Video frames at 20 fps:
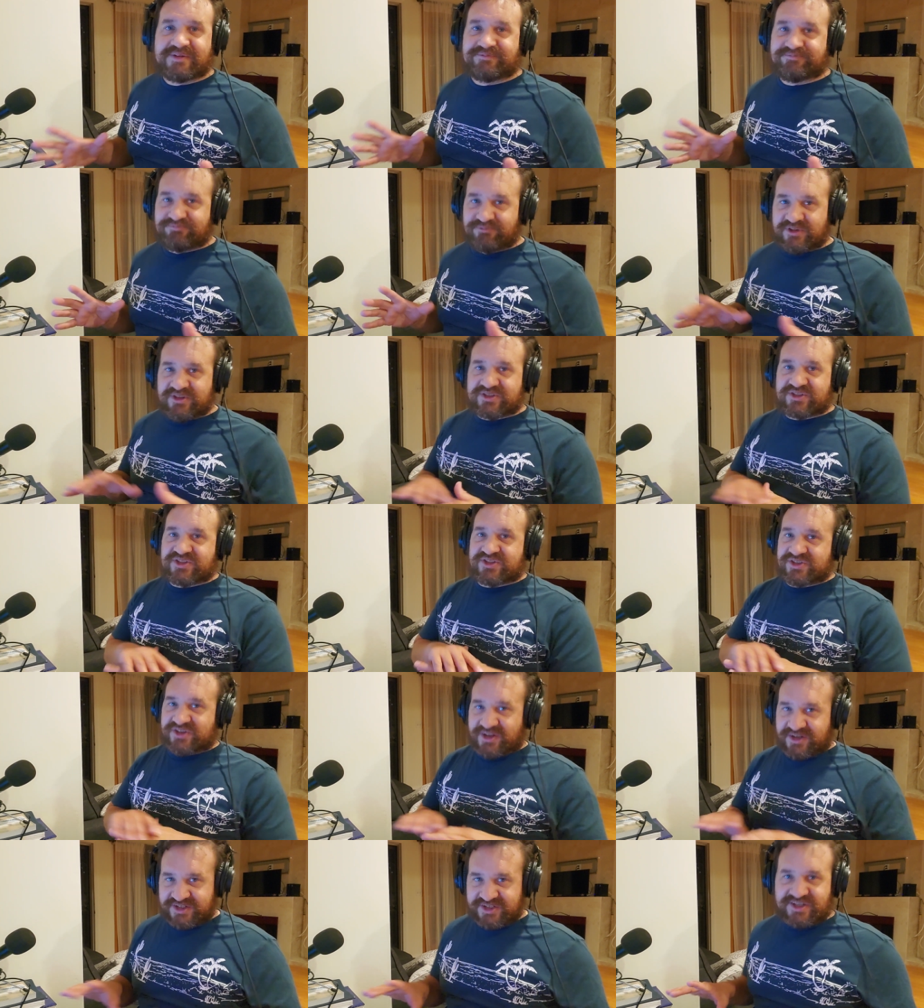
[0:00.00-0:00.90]
let's
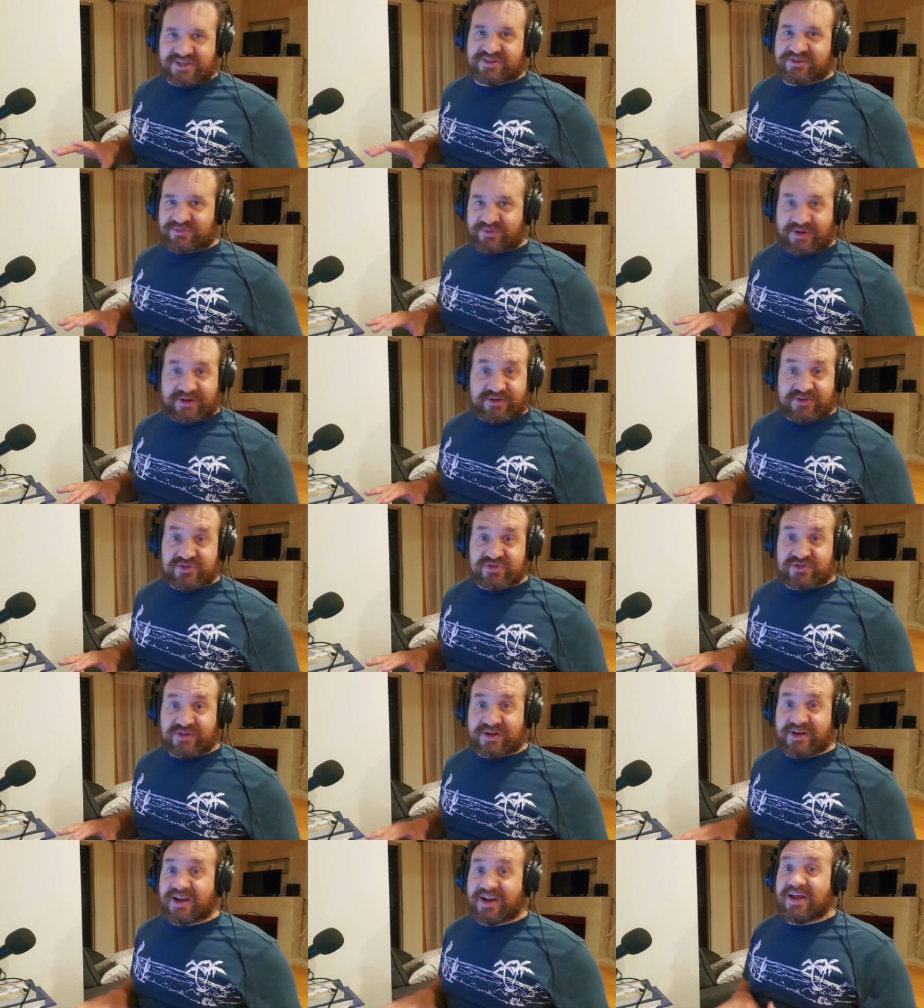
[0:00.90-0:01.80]
just kind of set the record
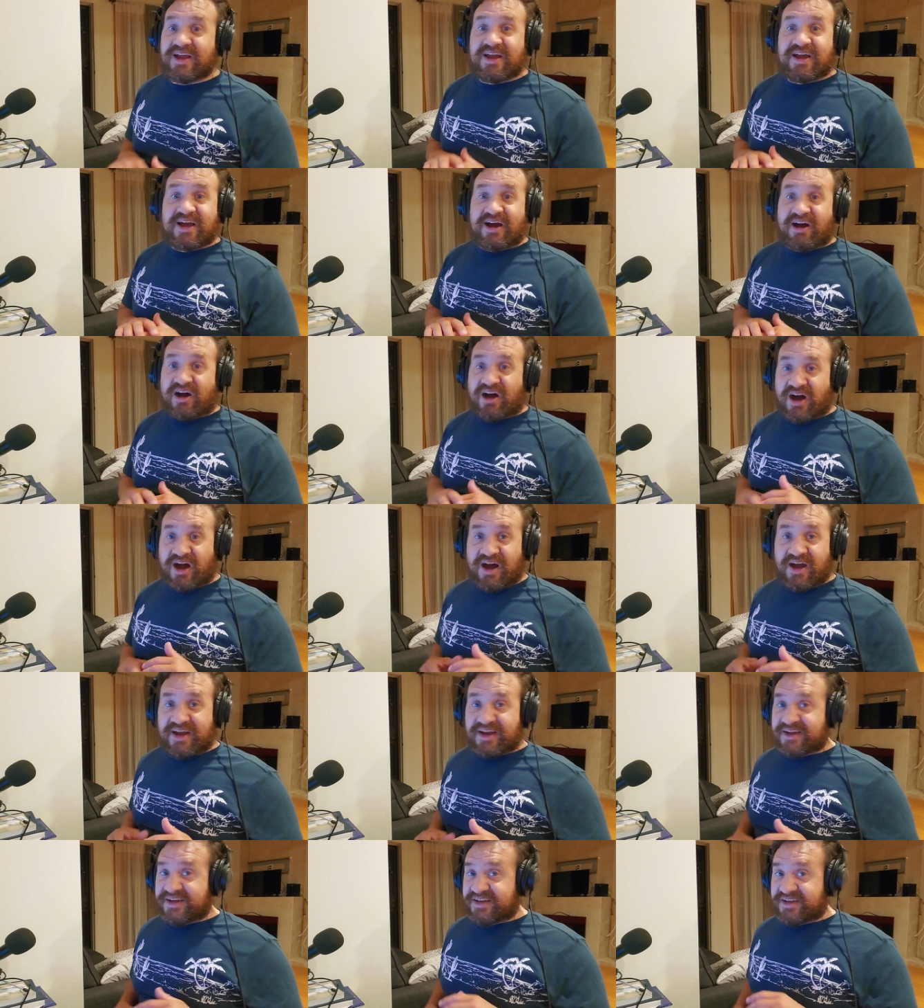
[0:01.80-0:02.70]
straight.
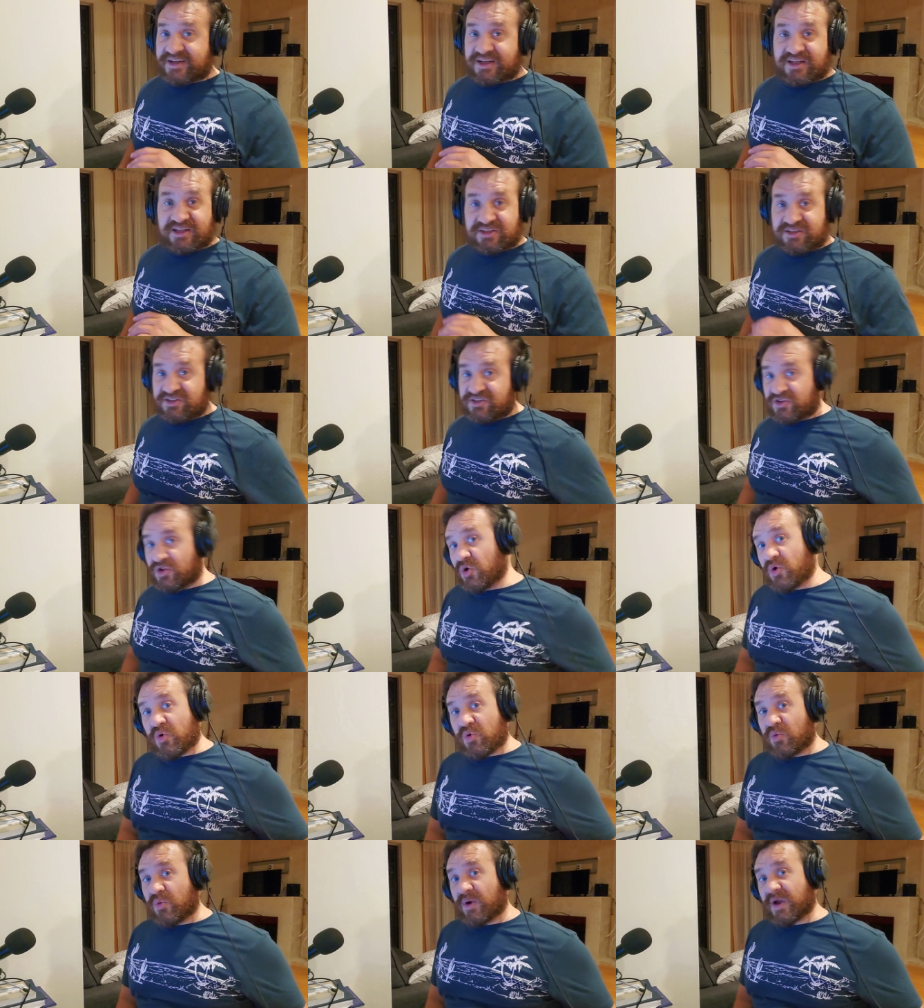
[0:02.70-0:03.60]
I in
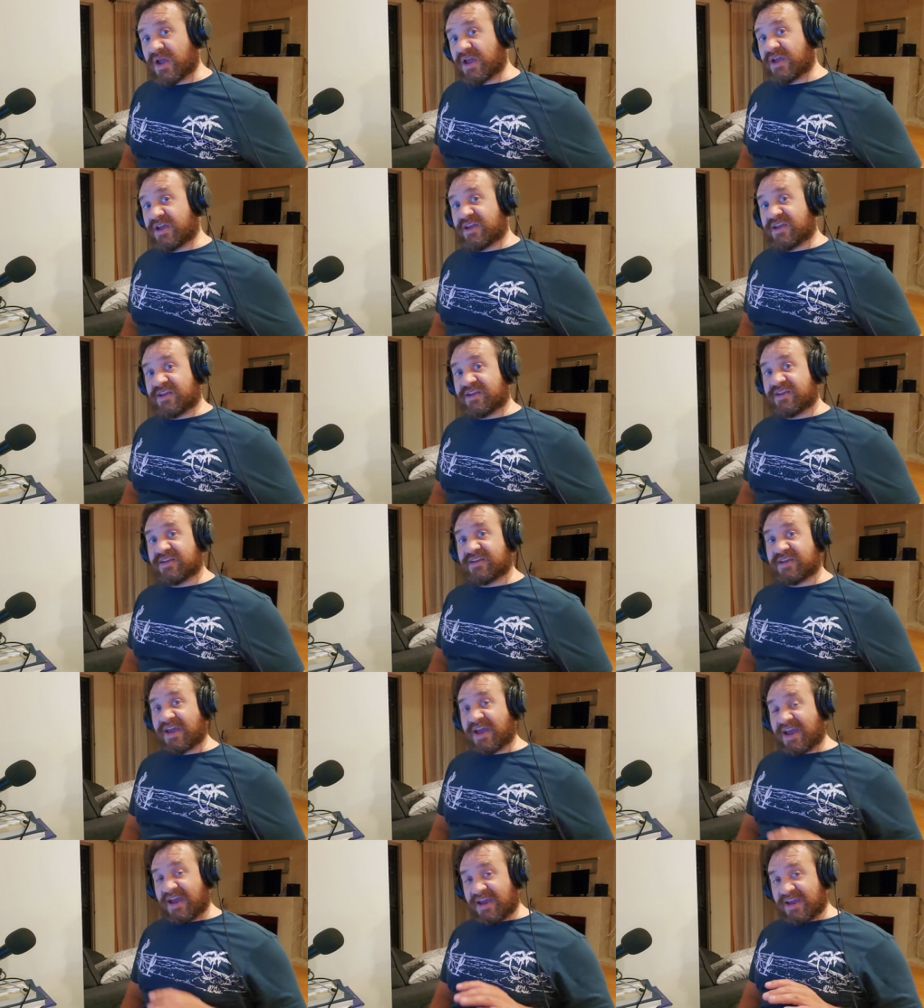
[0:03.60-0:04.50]
no way
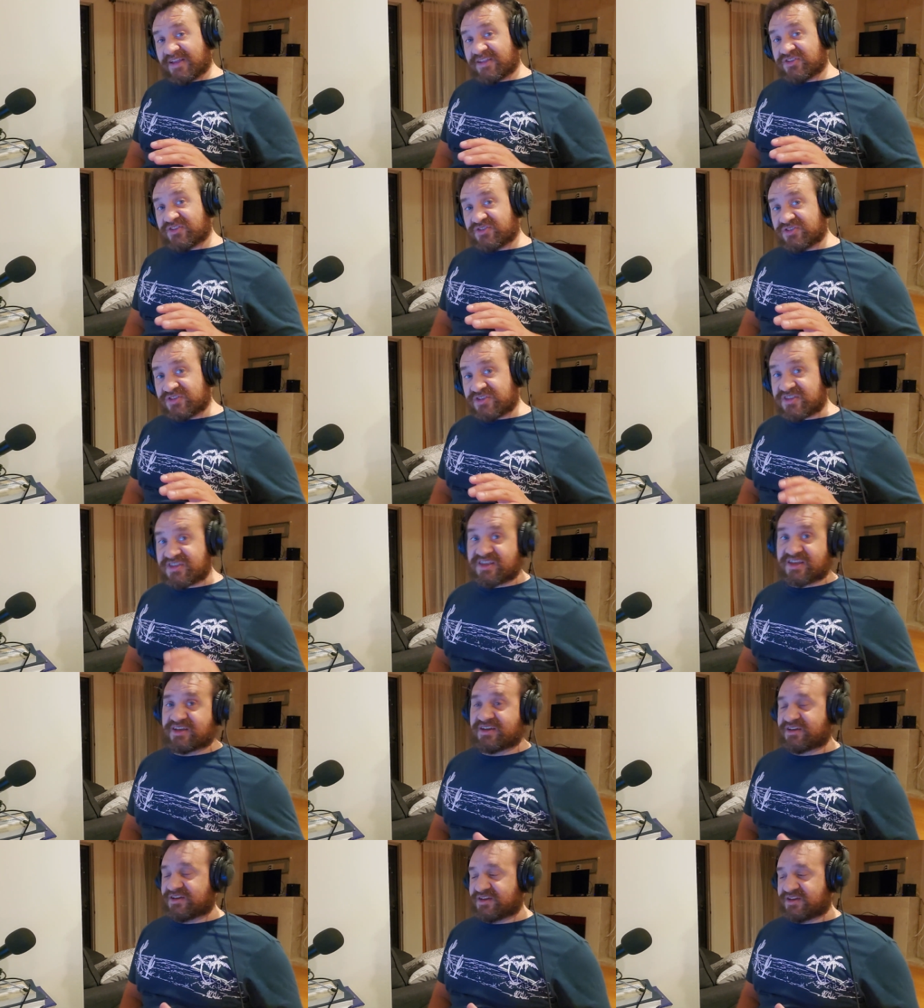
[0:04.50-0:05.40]

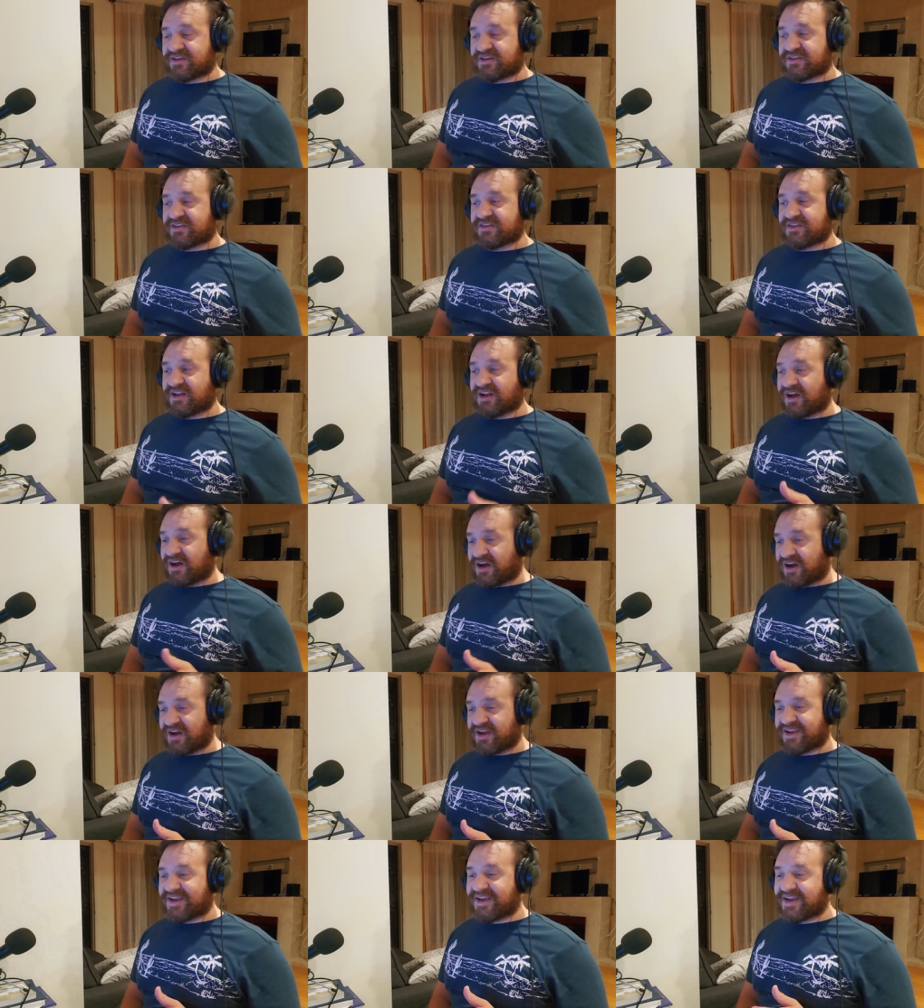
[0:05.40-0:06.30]
think that
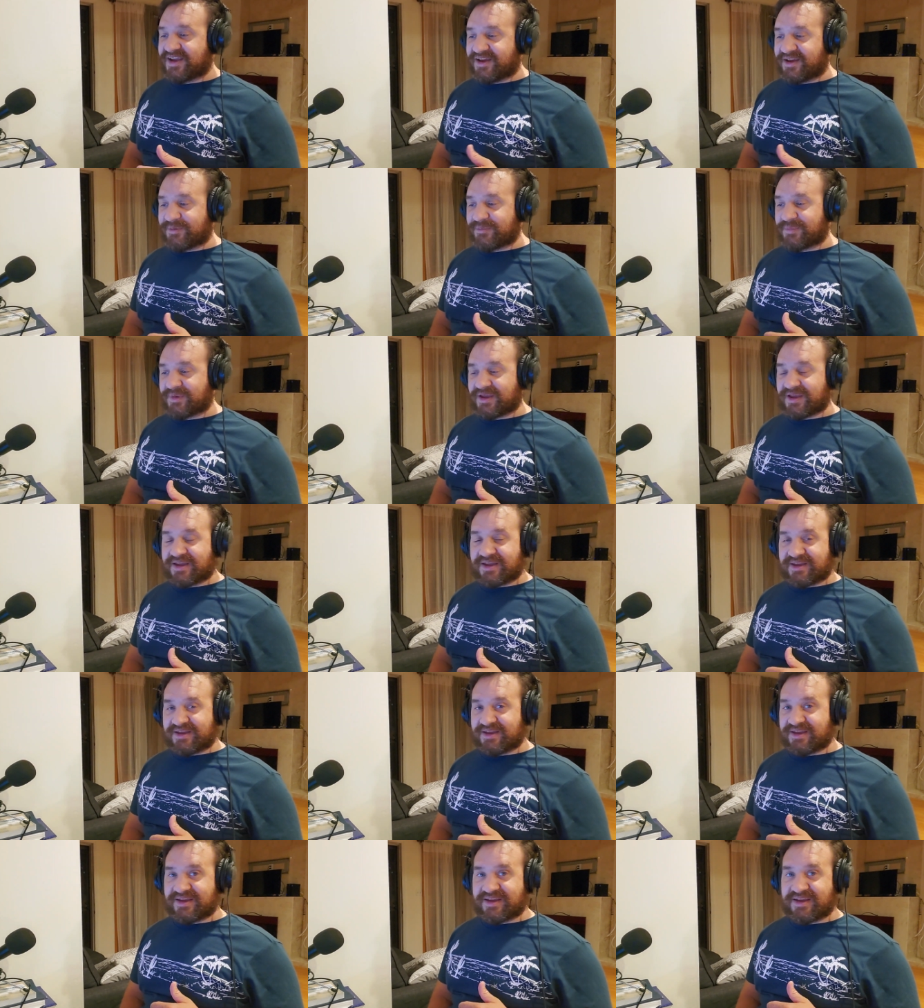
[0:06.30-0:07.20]
I am
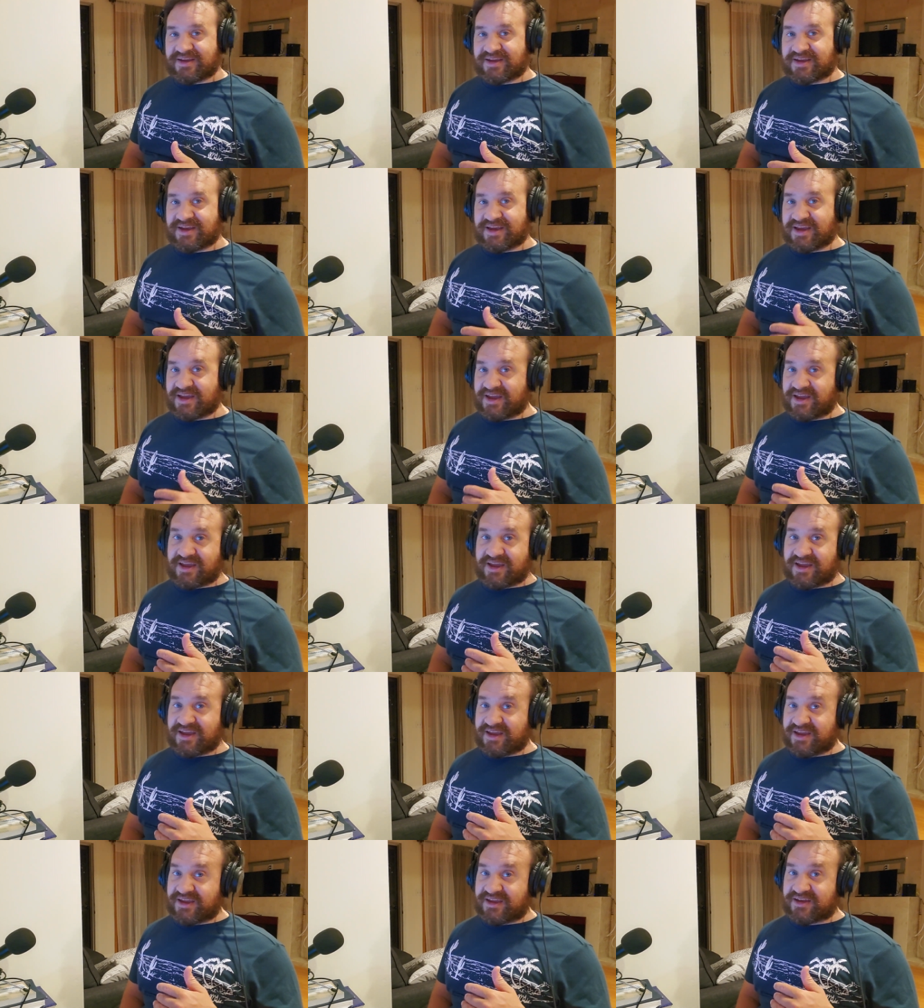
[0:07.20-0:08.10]

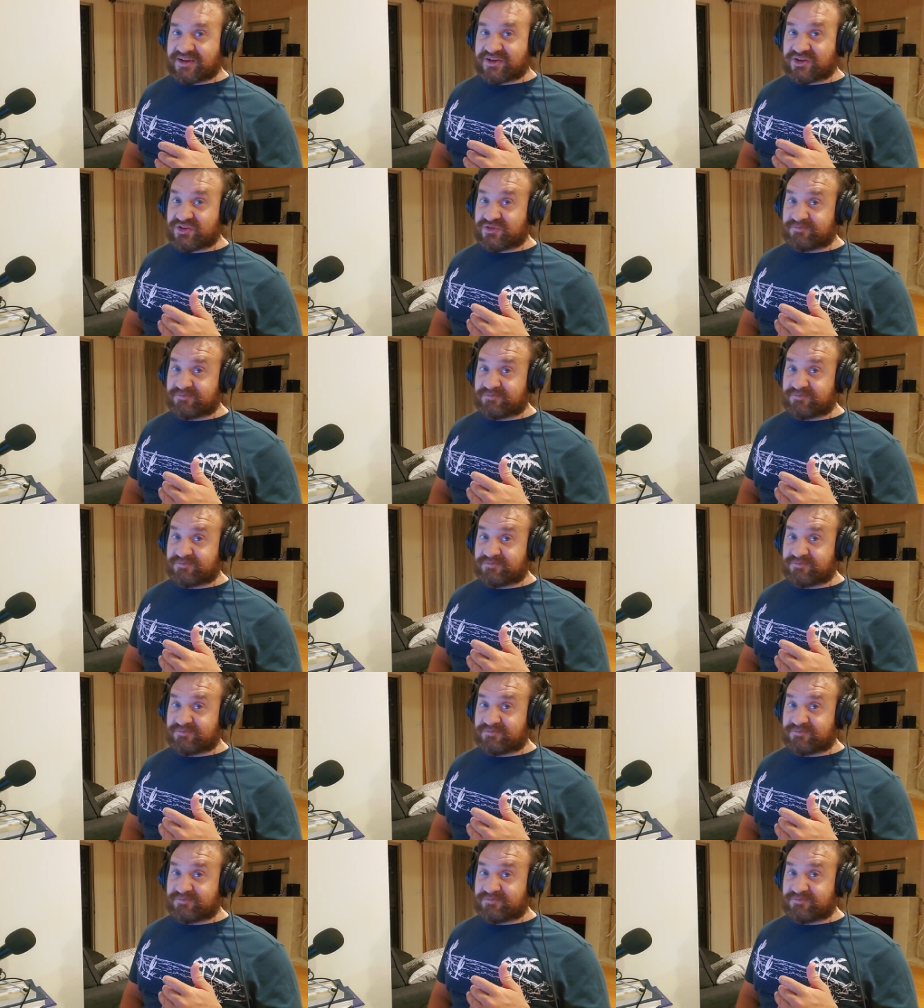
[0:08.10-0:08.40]
a